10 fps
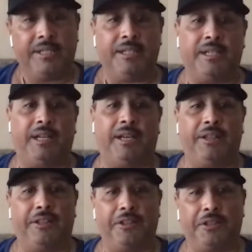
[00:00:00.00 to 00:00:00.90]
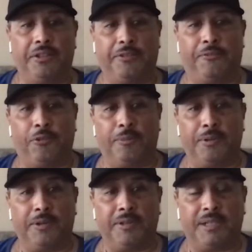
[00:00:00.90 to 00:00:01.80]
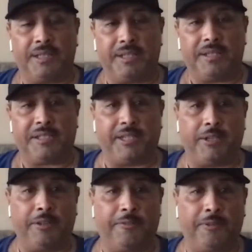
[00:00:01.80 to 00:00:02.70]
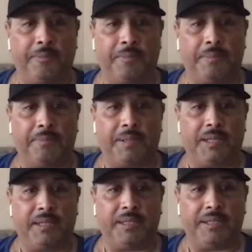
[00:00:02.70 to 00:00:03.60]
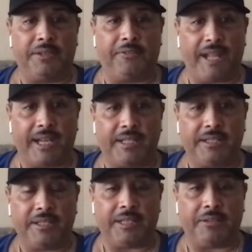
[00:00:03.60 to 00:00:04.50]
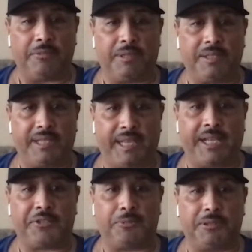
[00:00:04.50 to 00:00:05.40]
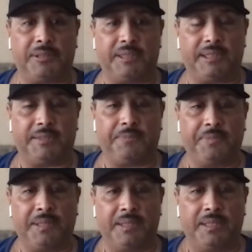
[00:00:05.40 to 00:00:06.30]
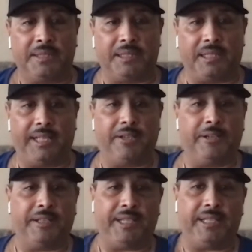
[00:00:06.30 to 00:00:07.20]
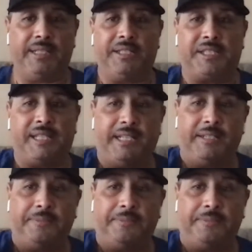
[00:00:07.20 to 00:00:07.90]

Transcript: the former senator from Nevada that was the actual the leader in the Senate,